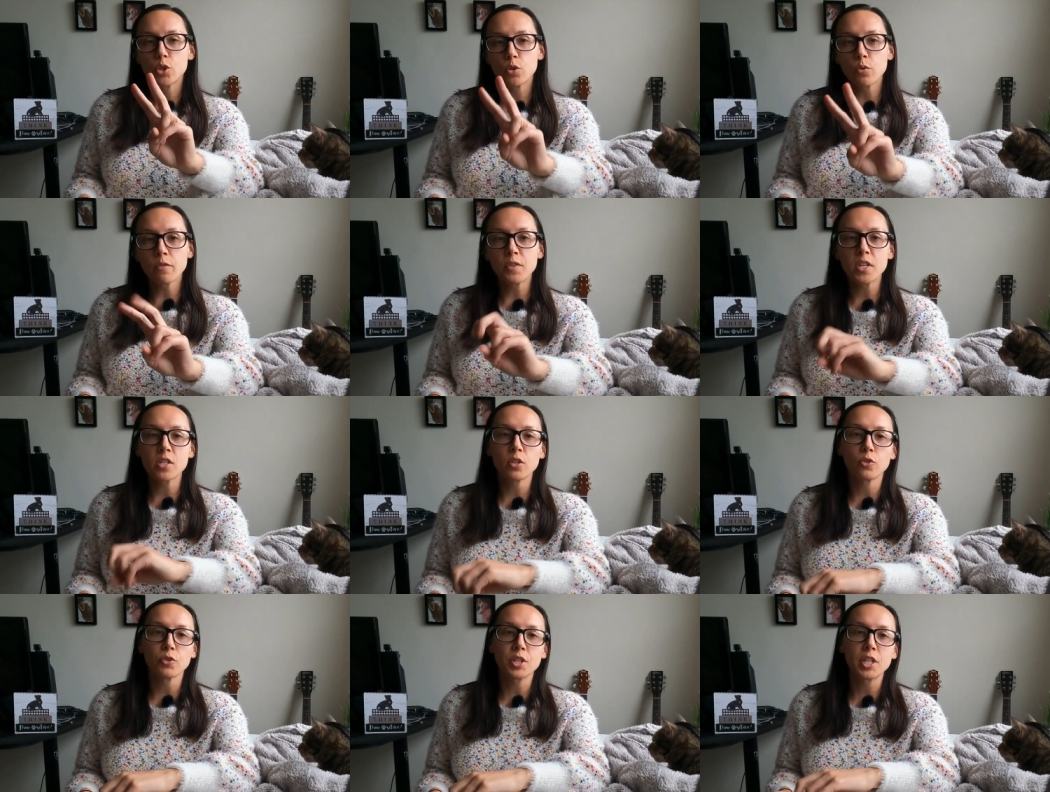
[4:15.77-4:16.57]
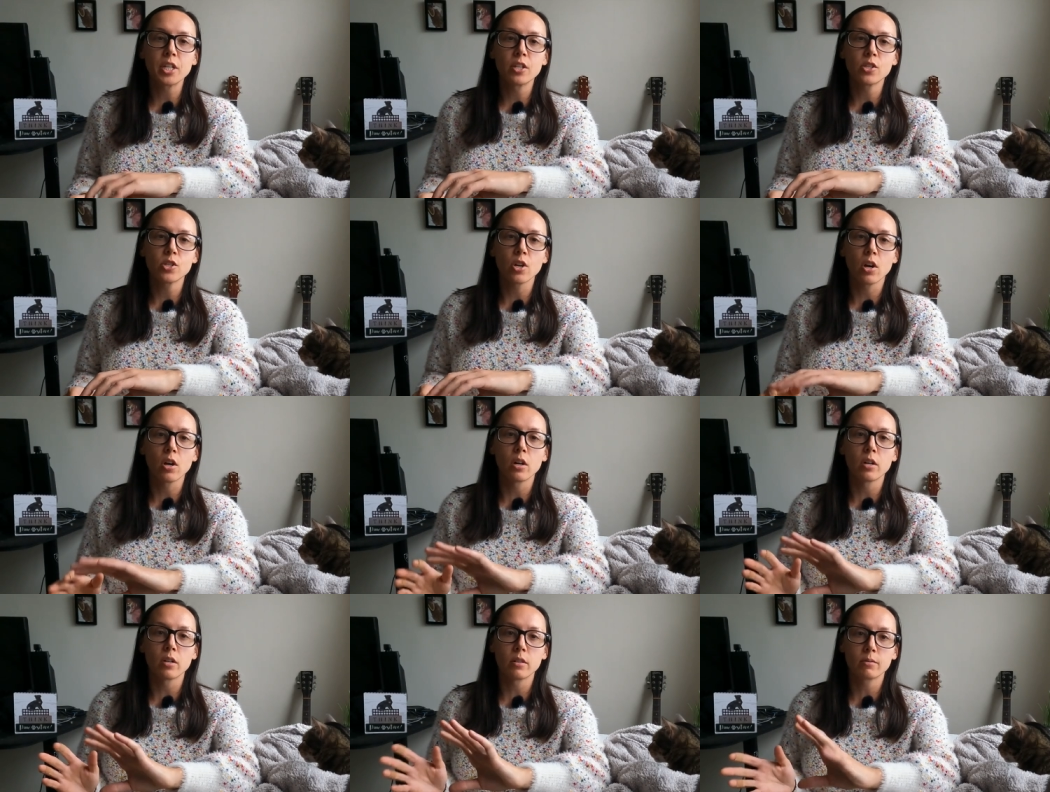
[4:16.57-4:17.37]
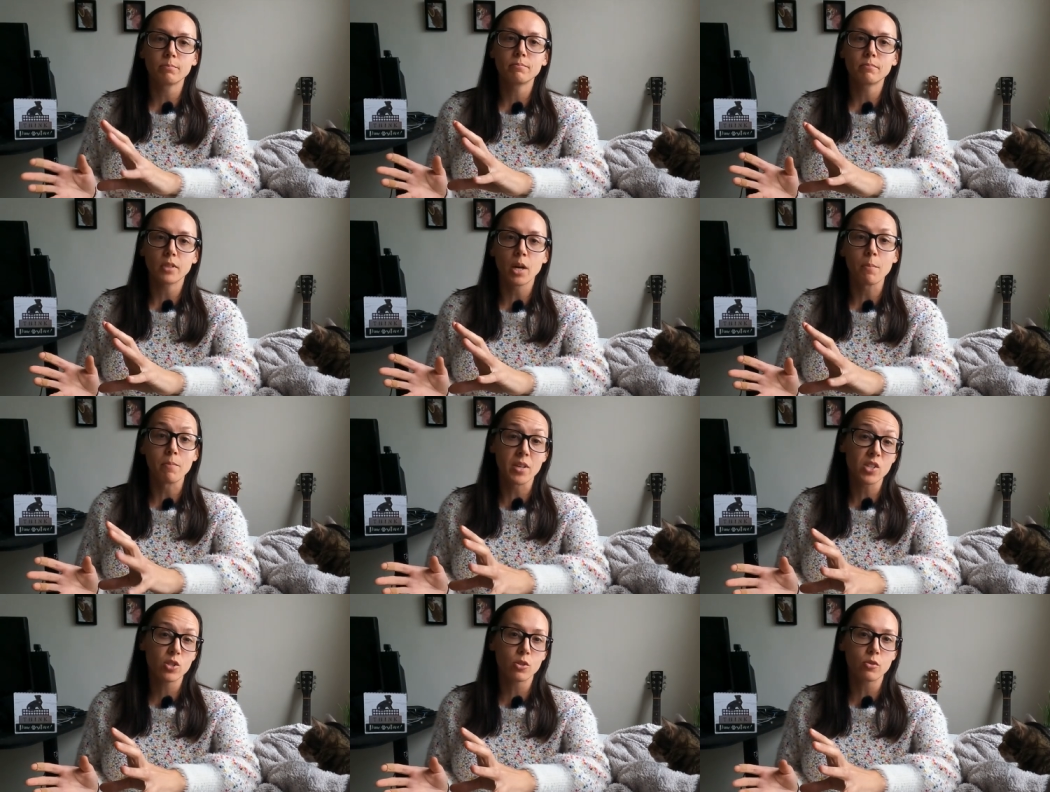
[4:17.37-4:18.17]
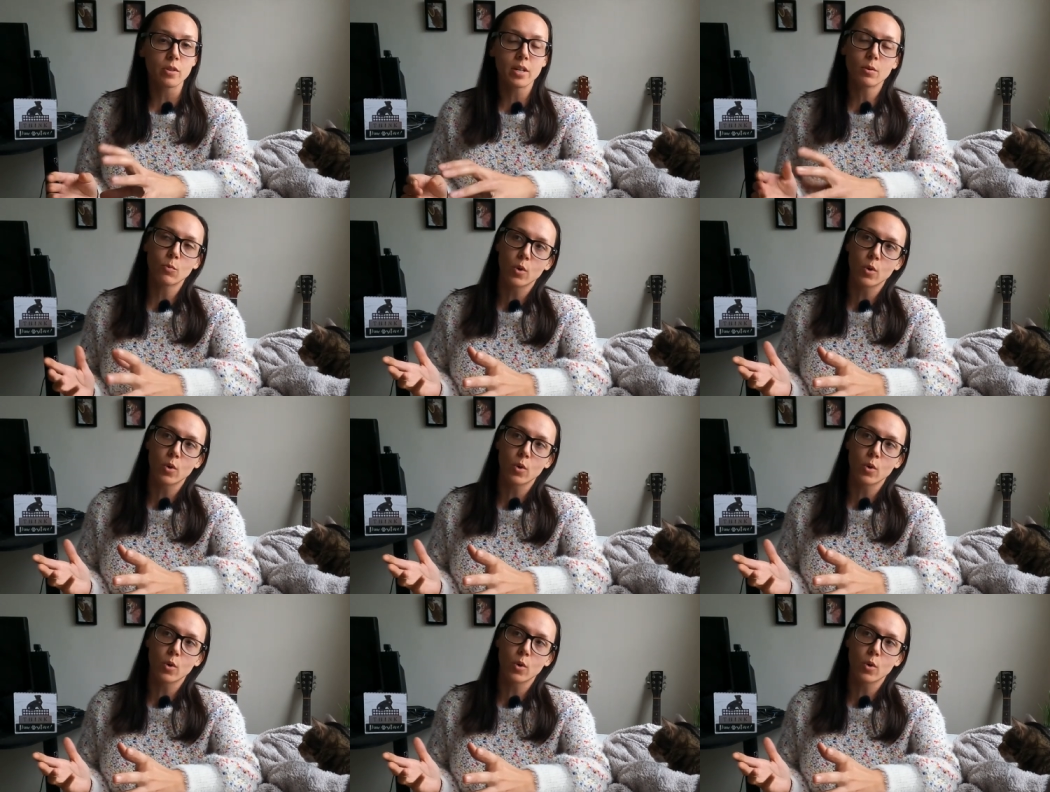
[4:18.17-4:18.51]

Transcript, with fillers: two of these ingredients are a mystery.